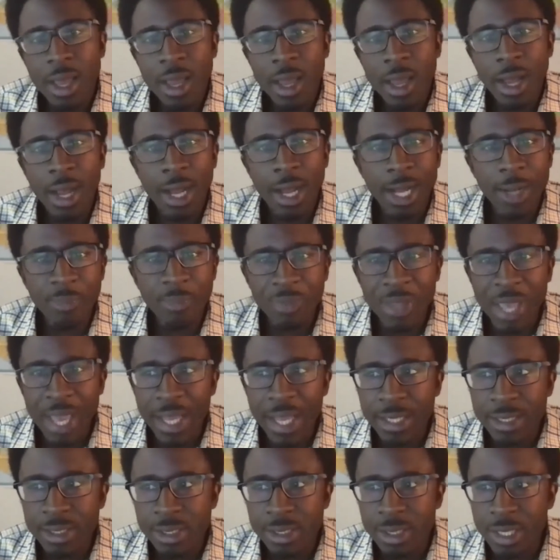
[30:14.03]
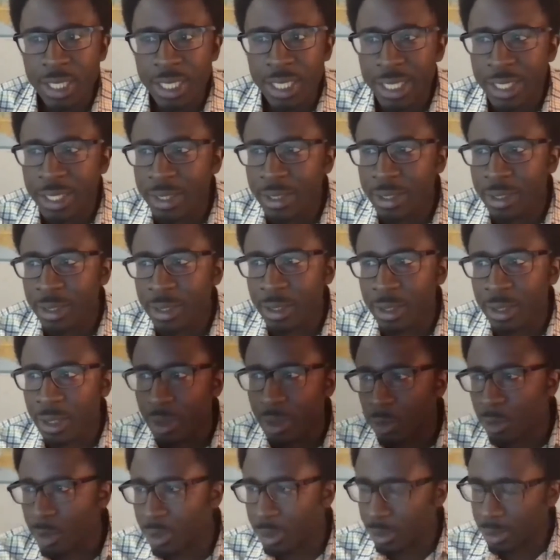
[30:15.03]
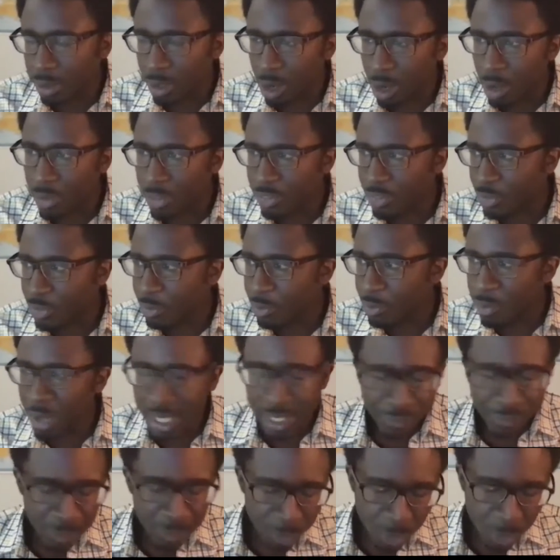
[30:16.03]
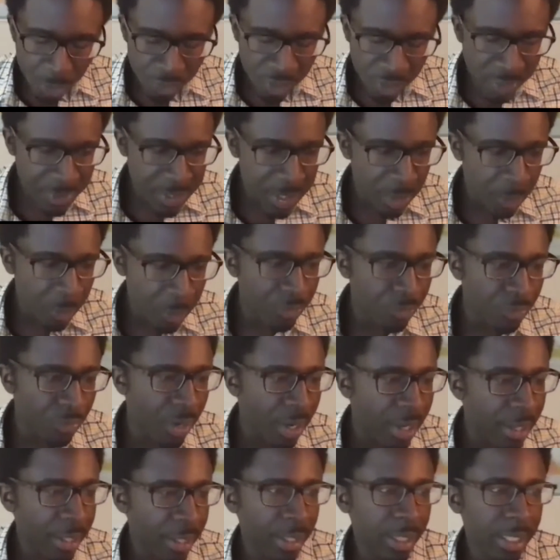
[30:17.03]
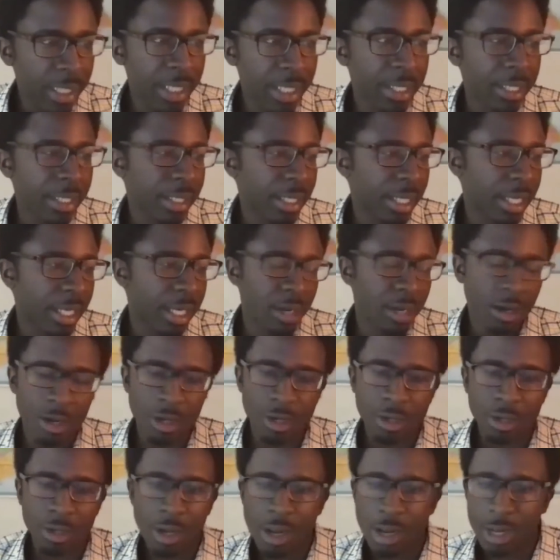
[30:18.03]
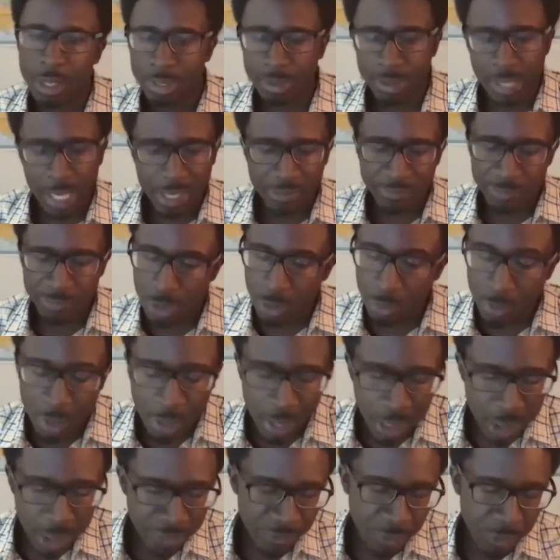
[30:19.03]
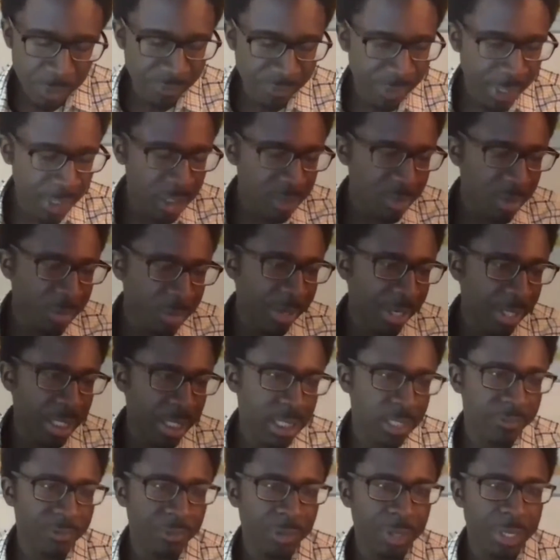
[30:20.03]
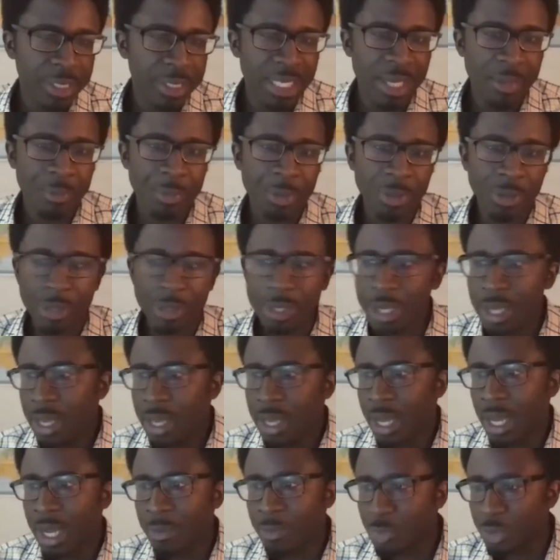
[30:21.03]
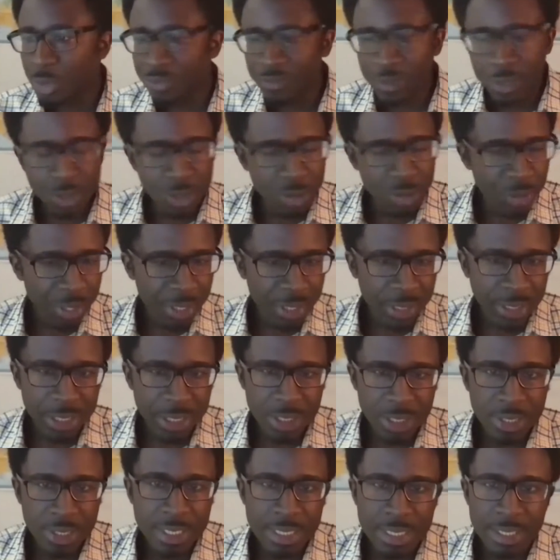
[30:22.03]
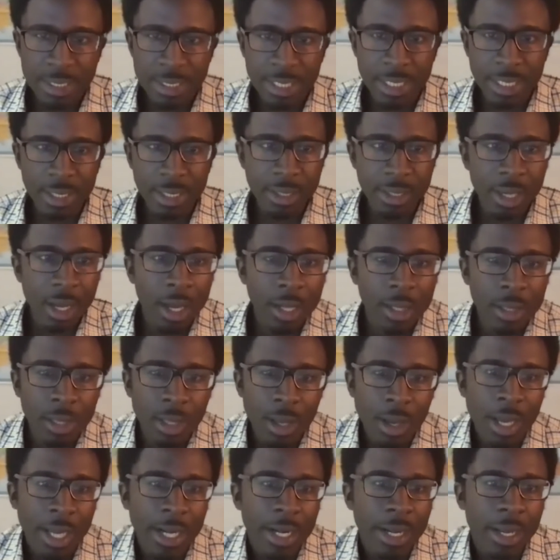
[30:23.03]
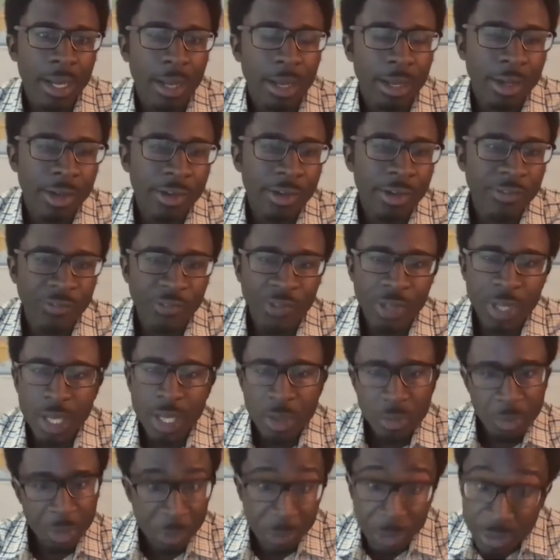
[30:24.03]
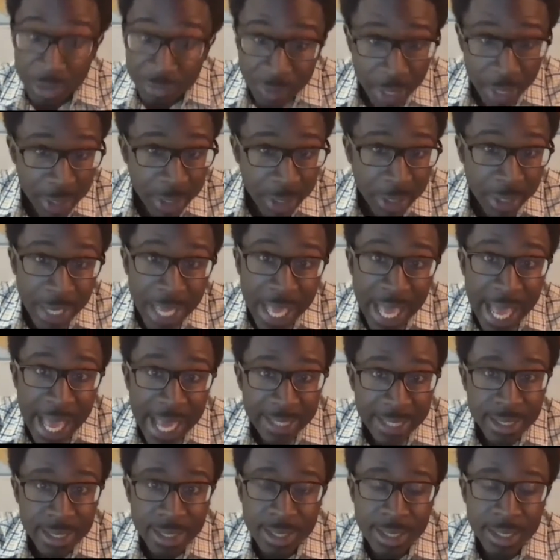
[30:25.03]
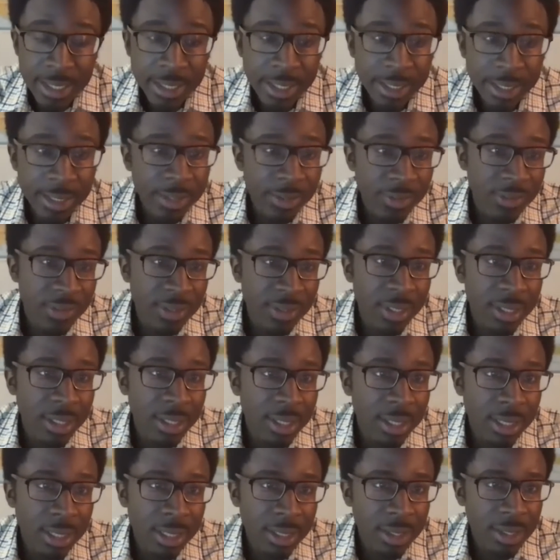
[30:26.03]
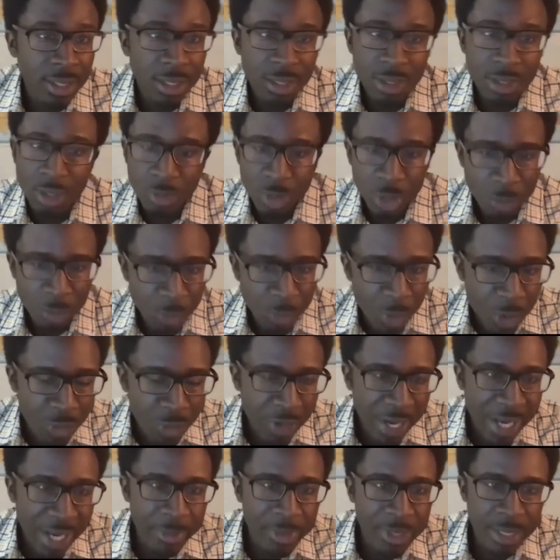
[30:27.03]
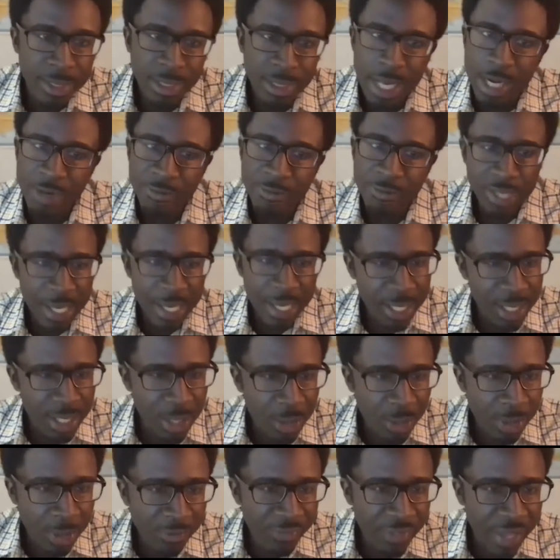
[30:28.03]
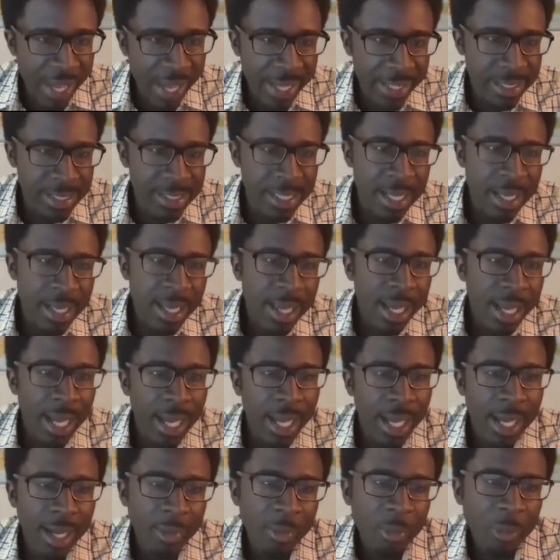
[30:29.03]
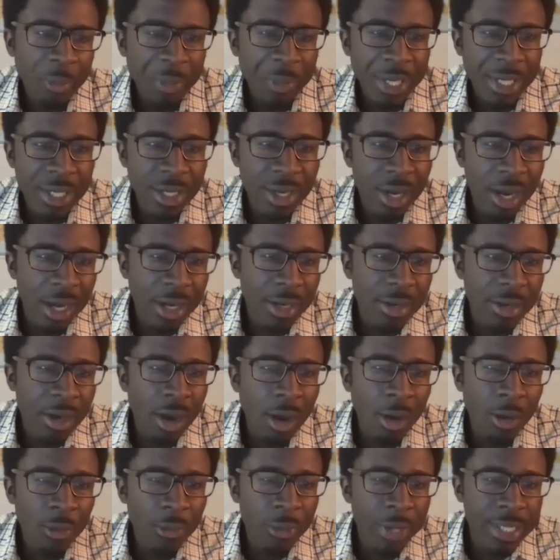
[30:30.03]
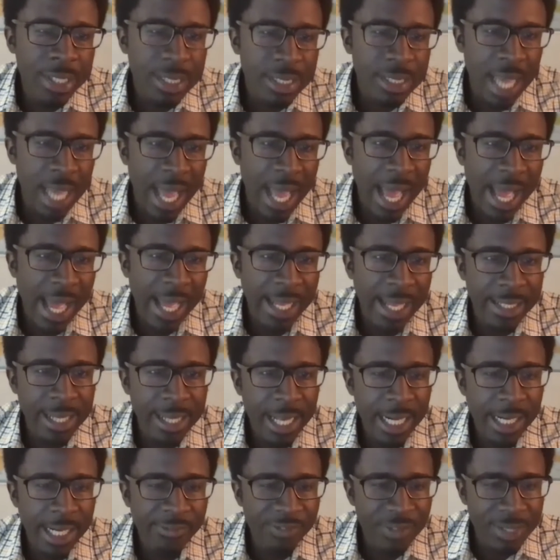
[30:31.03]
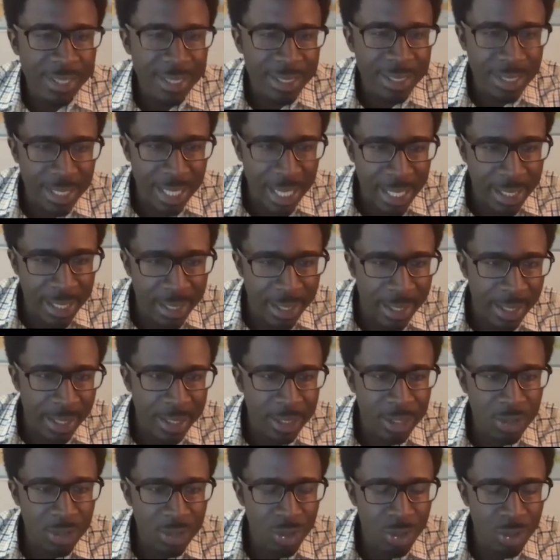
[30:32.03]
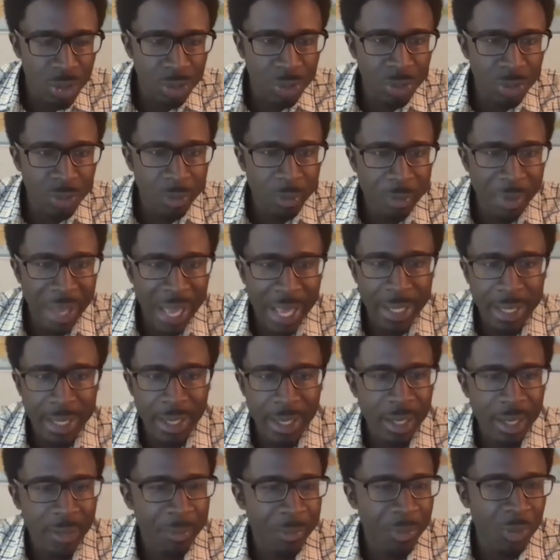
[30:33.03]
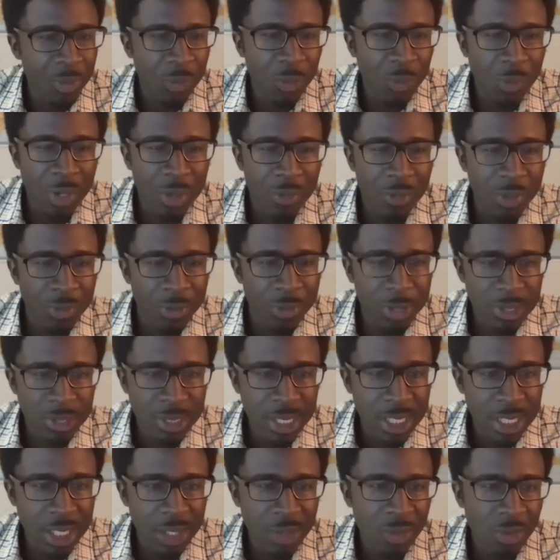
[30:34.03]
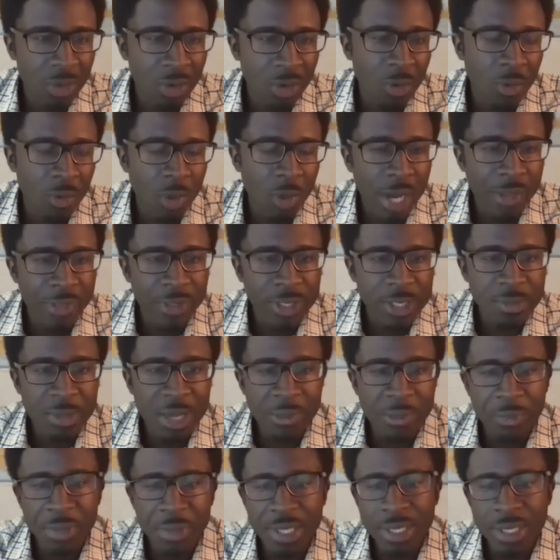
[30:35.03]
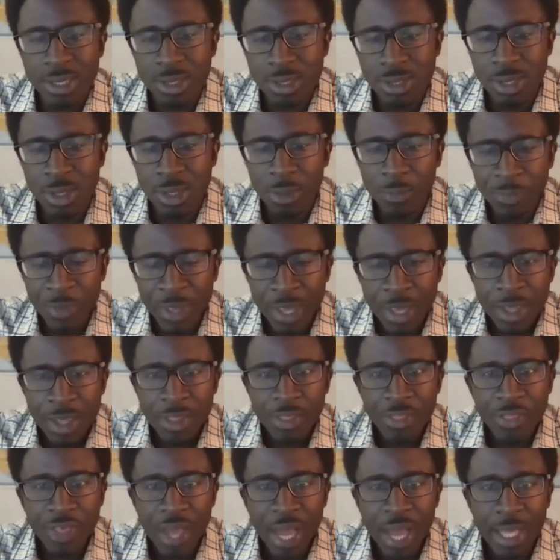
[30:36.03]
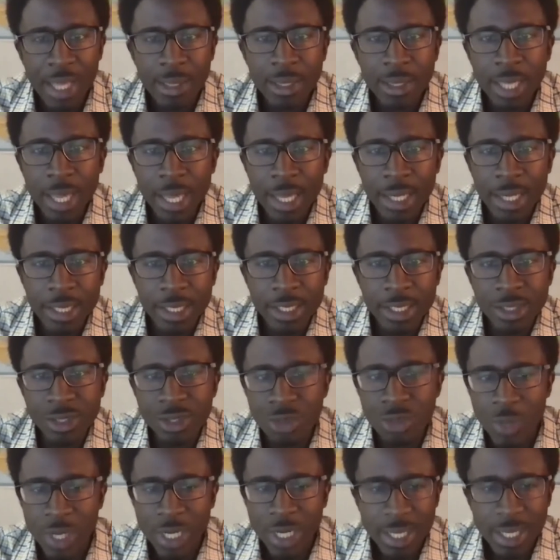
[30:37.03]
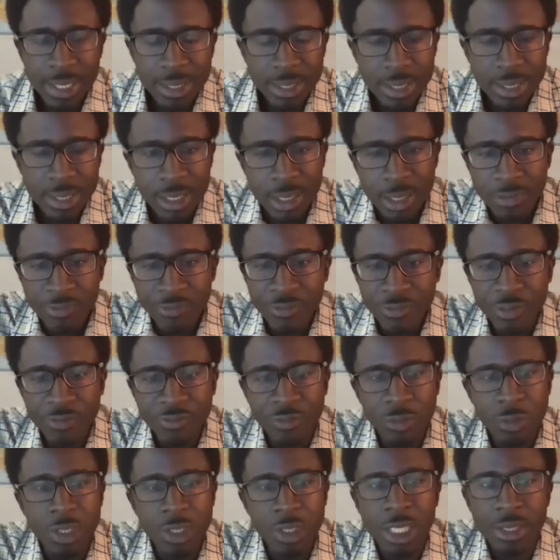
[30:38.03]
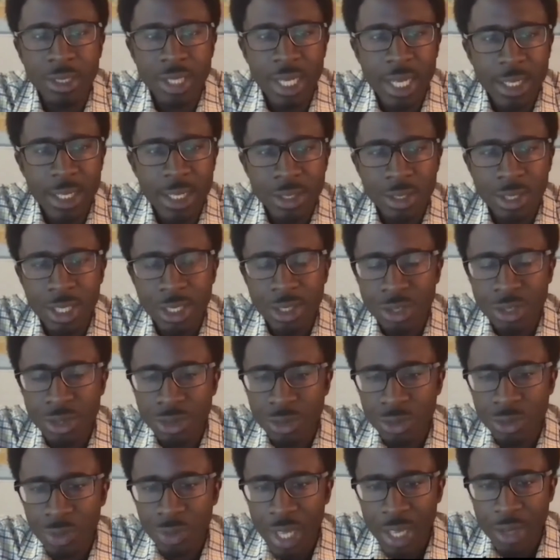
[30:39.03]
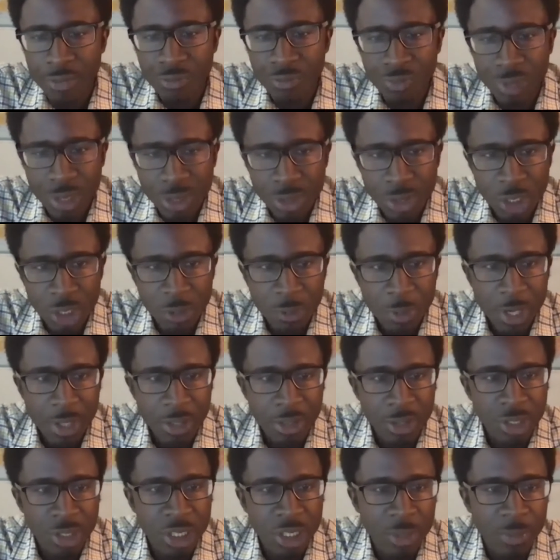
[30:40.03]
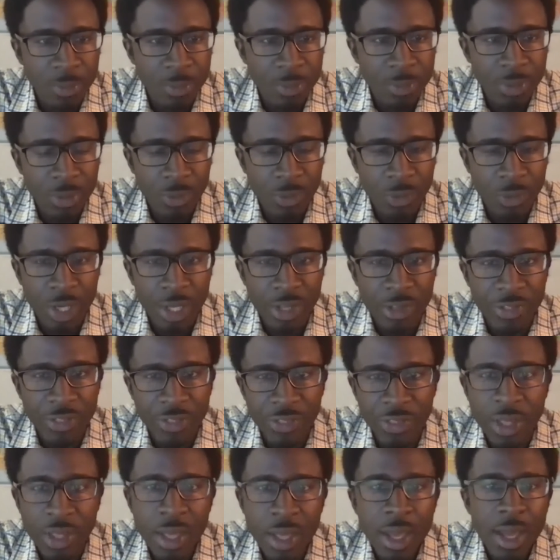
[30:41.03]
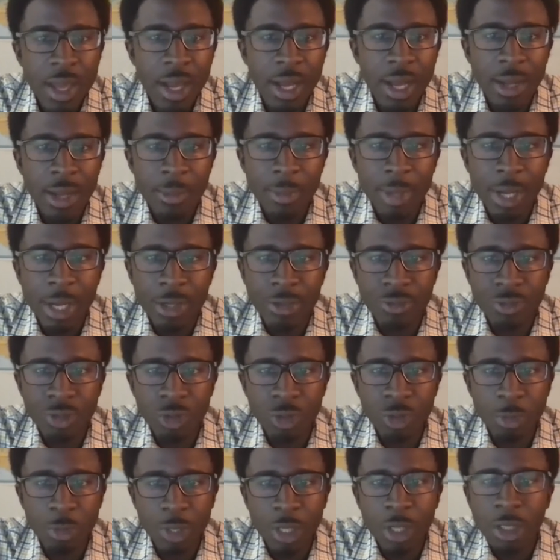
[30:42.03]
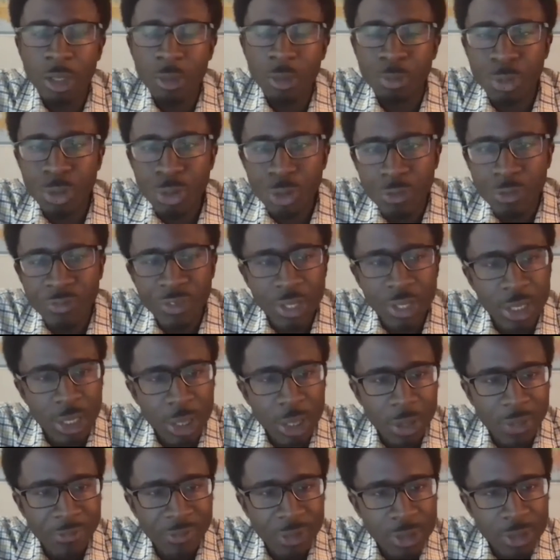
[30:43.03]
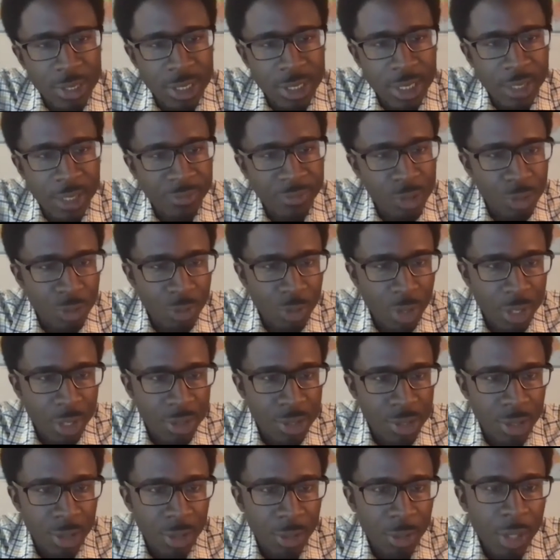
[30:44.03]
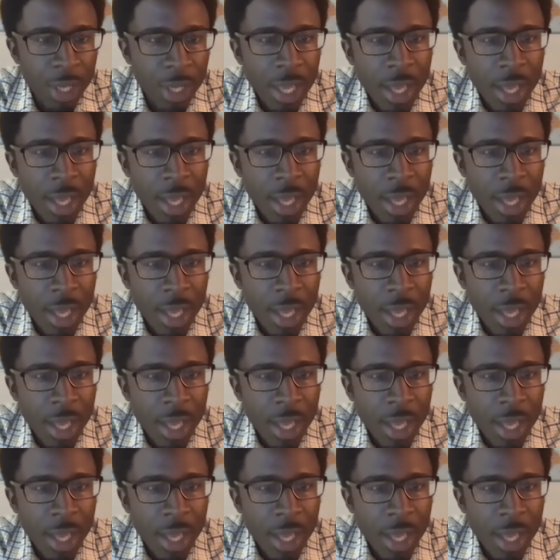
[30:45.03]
And in many of the programs that we run in our kind of low-cost fruit and vegetable markets, for example, we've historically just seen a lot of people of color accessing the programs and kind of taken note of that, but not always had kind of the data to back up what we were seeing or why this might be. And so that led in 2019 for FoodShare to enter into a research partnership with a group called Proof at the University of Toronto.